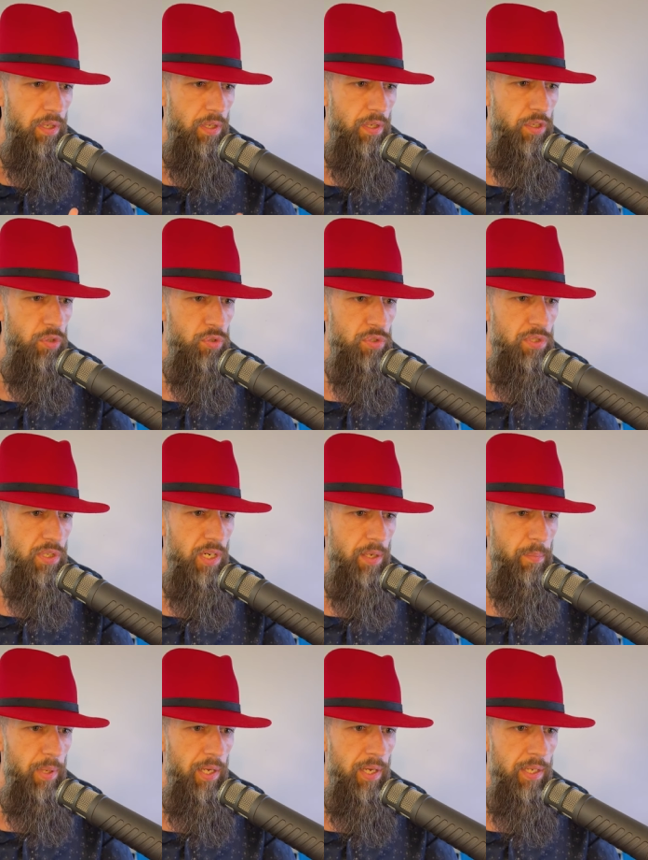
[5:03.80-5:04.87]
uh,
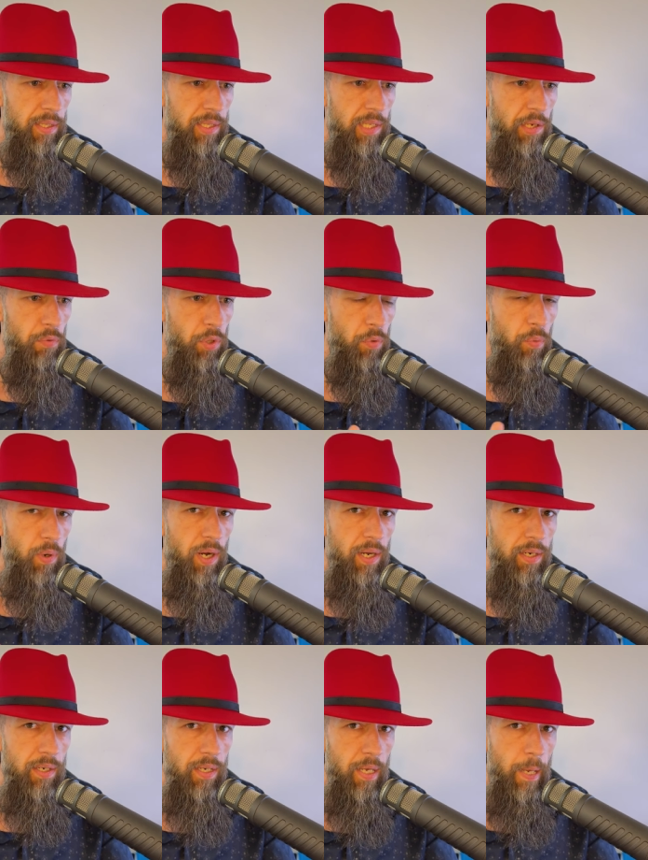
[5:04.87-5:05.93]
username, and
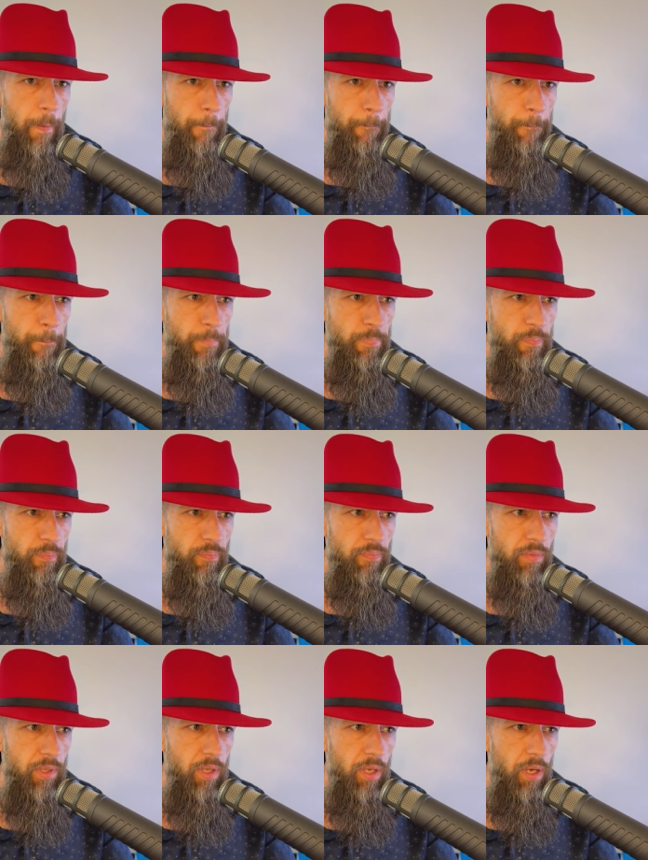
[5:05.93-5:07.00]
everyone,
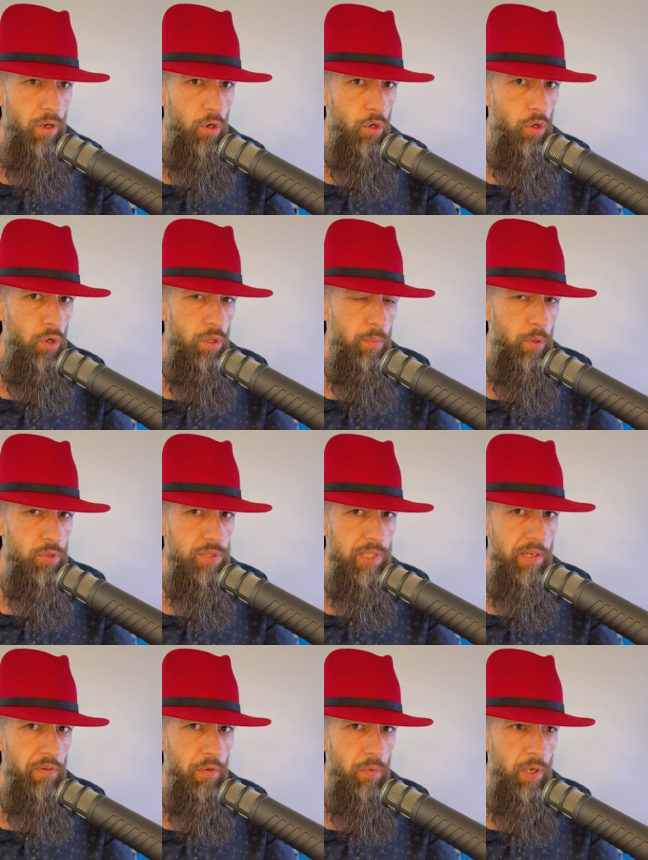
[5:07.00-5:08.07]
o- almost
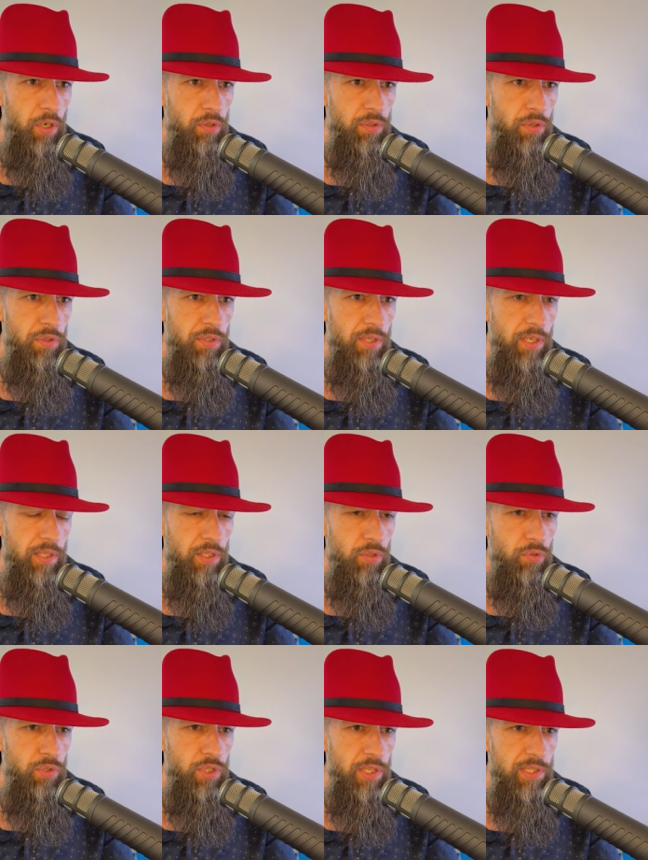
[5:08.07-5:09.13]
everyone on the internet
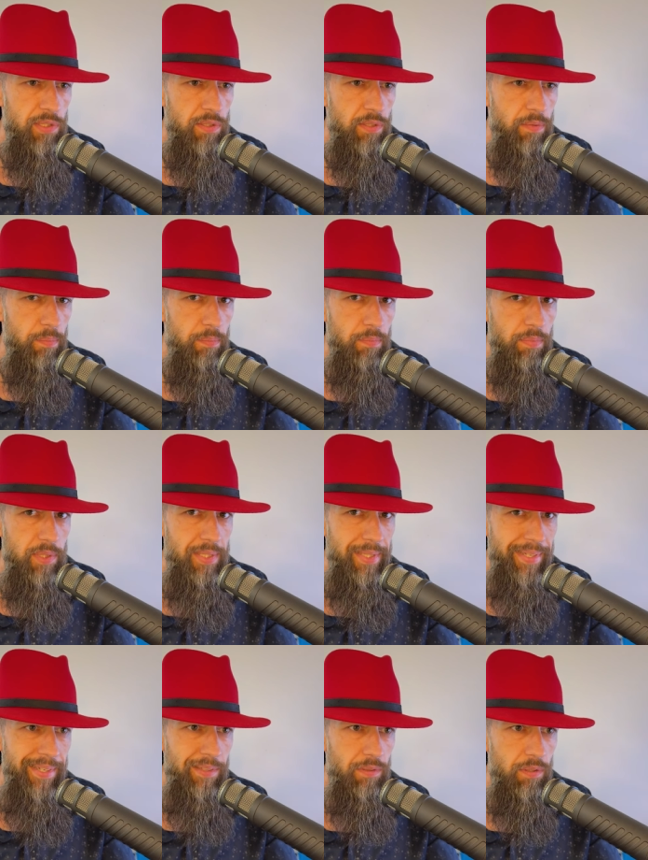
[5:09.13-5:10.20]
could just
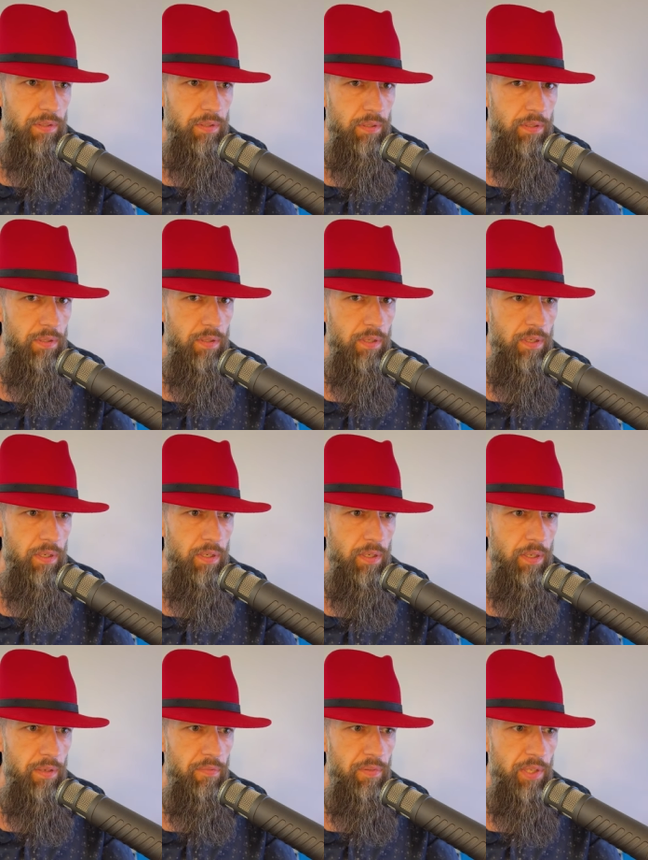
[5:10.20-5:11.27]
see it uh,
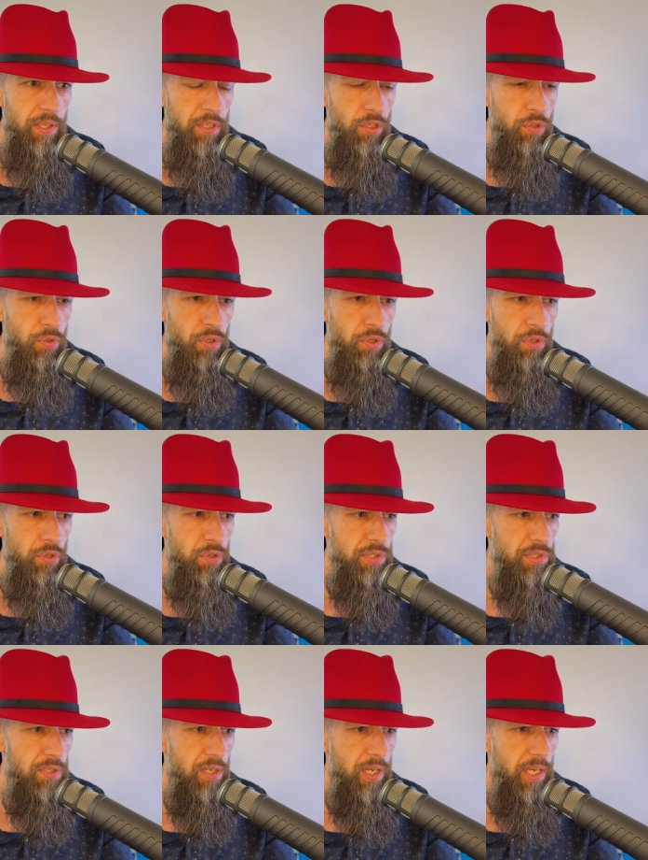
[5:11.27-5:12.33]
if they knew your
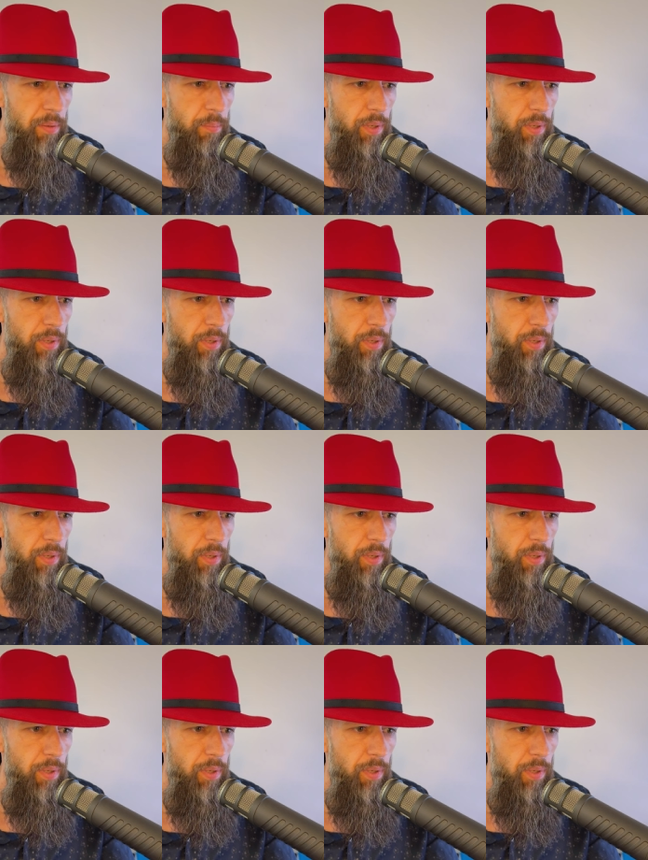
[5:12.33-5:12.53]
username